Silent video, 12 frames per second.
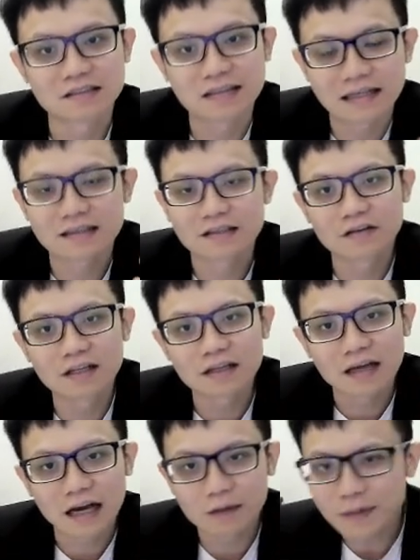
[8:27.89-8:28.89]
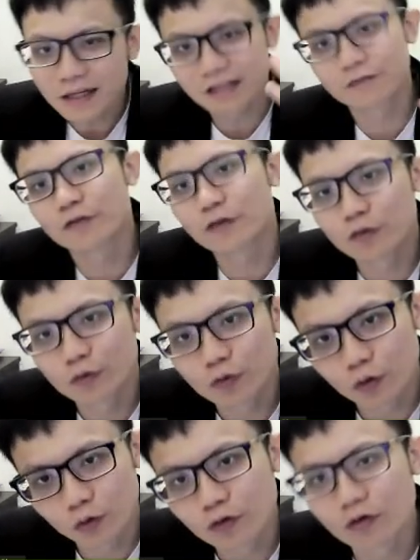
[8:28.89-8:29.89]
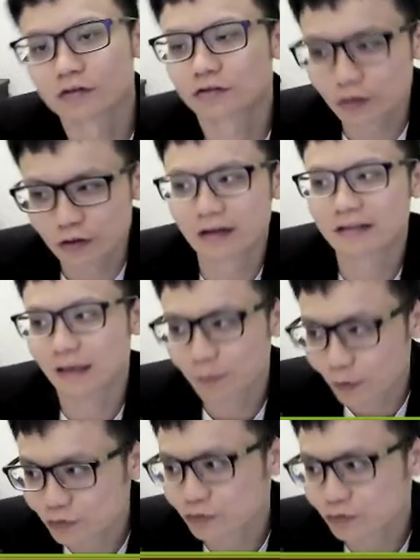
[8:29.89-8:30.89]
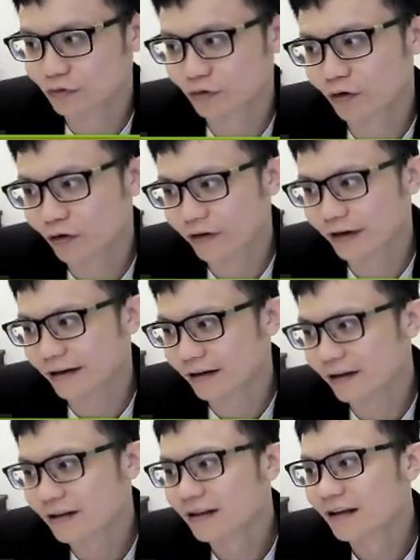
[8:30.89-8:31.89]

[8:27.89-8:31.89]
Like you need, I mean, if you don't know, also you are supposed to know, correct or not?